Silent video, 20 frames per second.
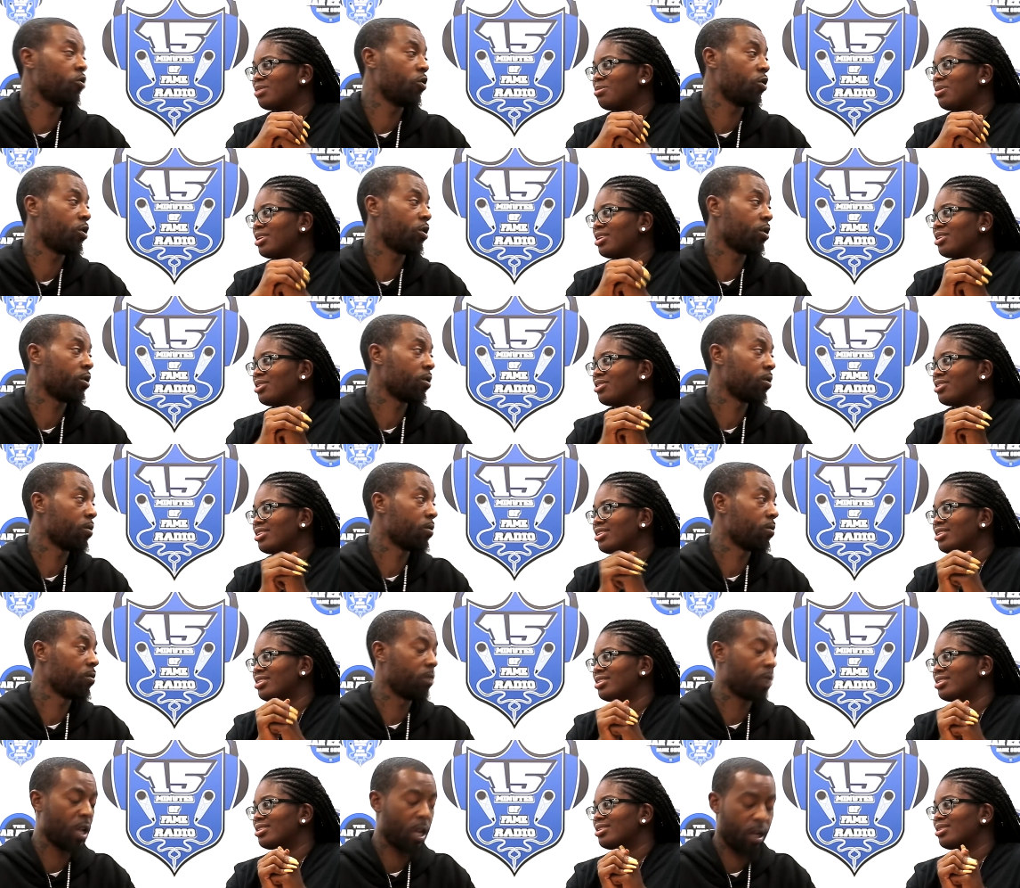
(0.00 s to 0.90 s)
Speaker 1: You wasn't making
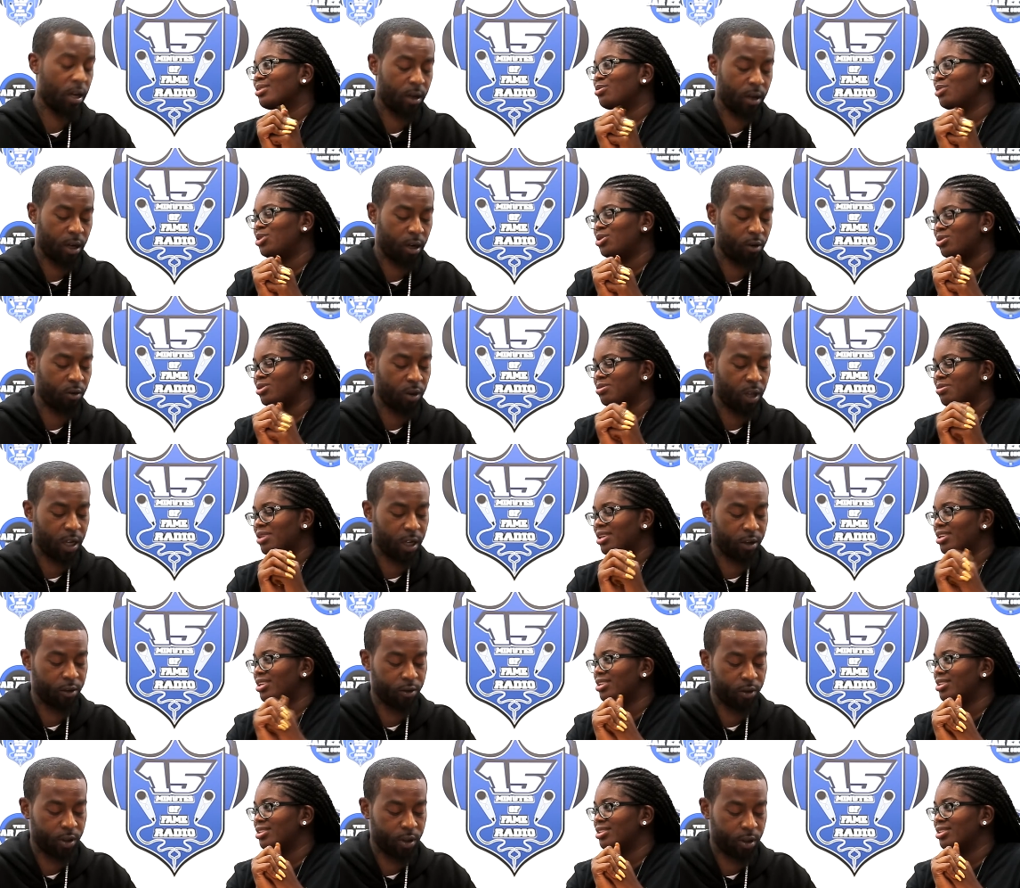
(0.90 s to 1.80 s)
grits? Nah, I don't like
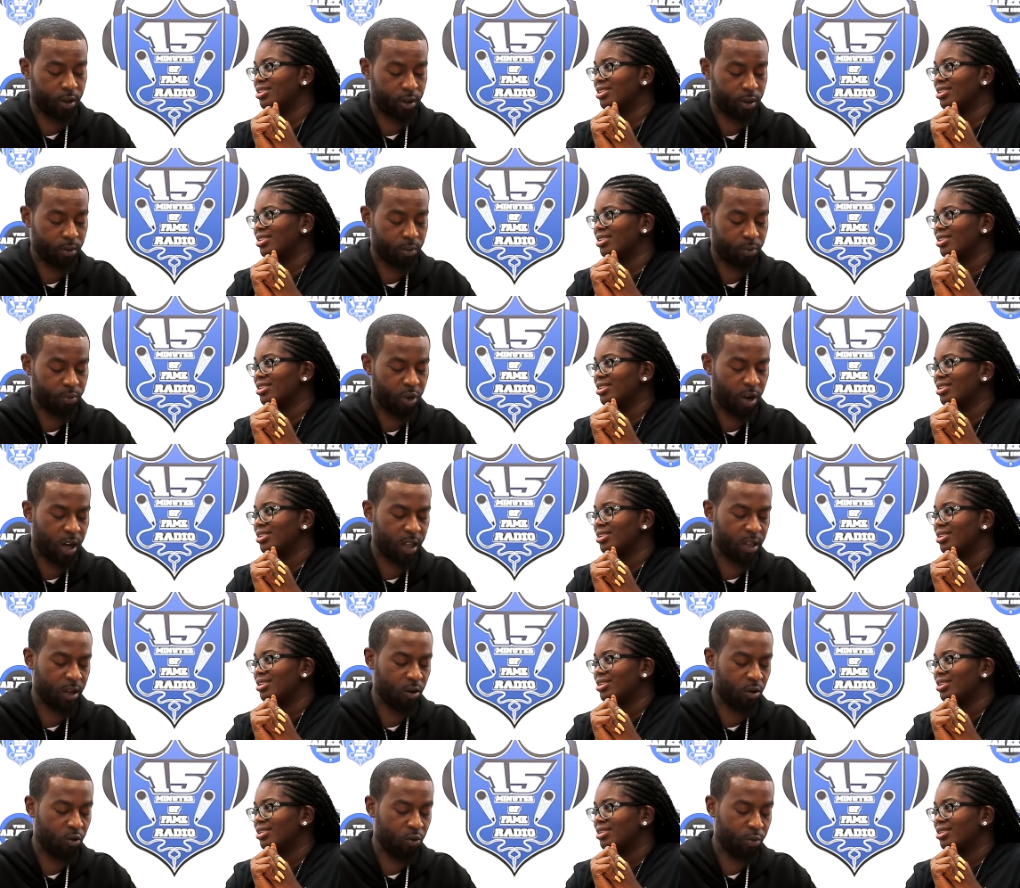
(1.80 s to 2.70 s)
making? grits.
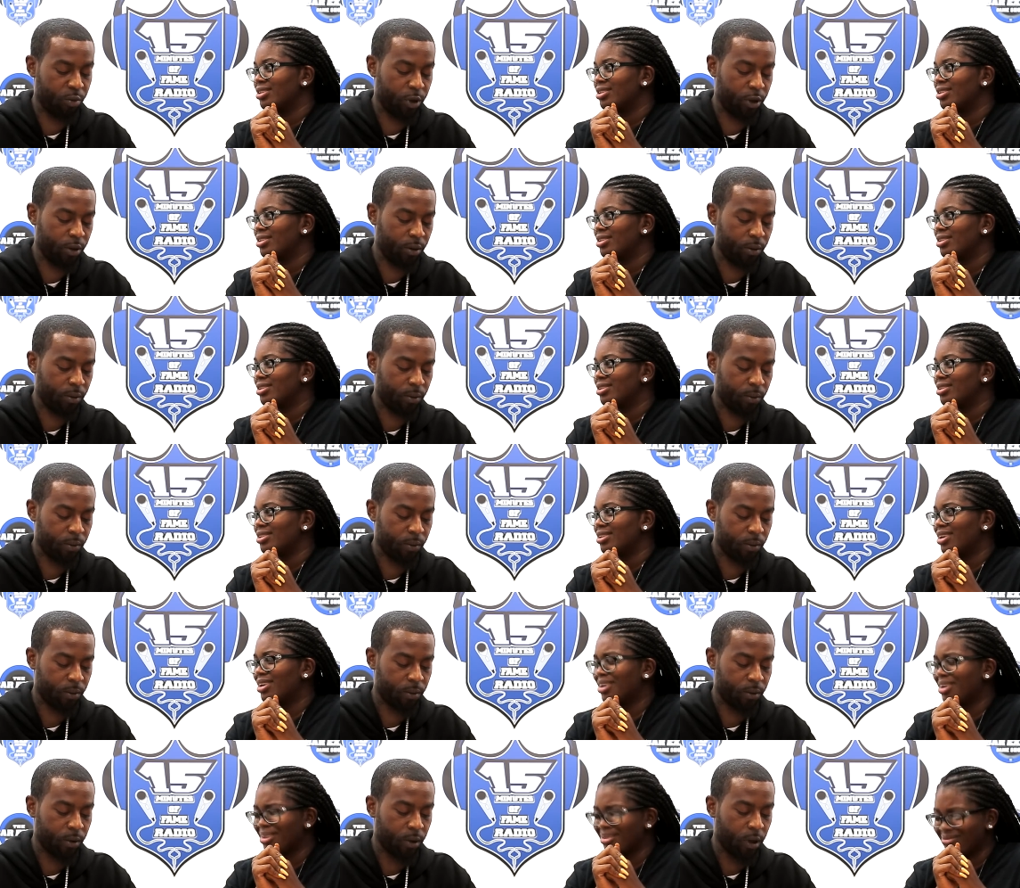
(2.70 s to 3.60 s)
Probably oatmeal.
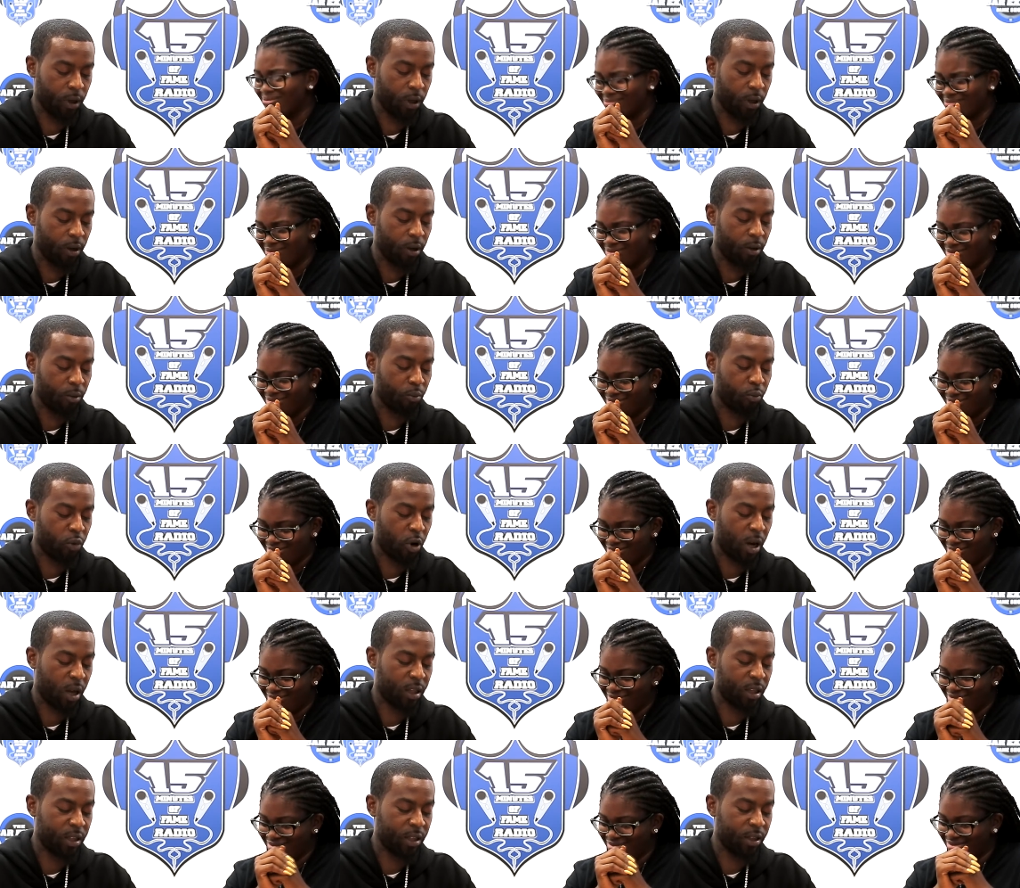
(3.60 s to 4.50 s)

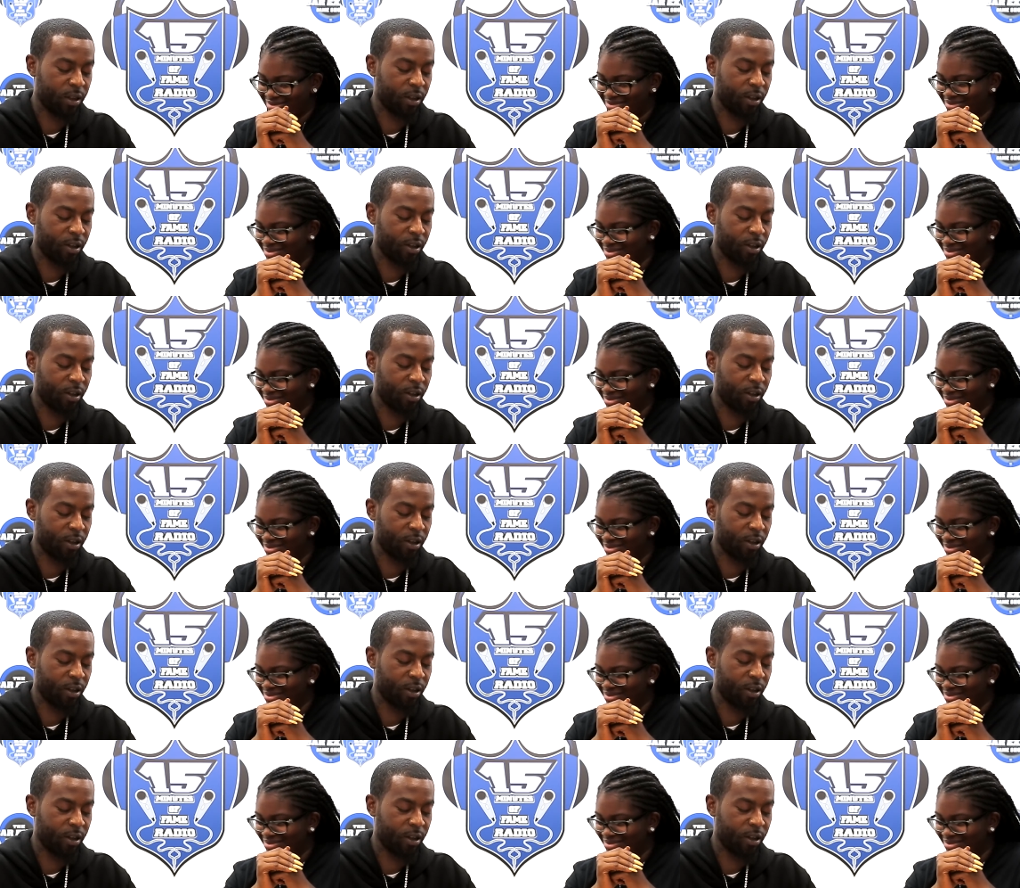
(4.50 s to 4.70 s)
Probably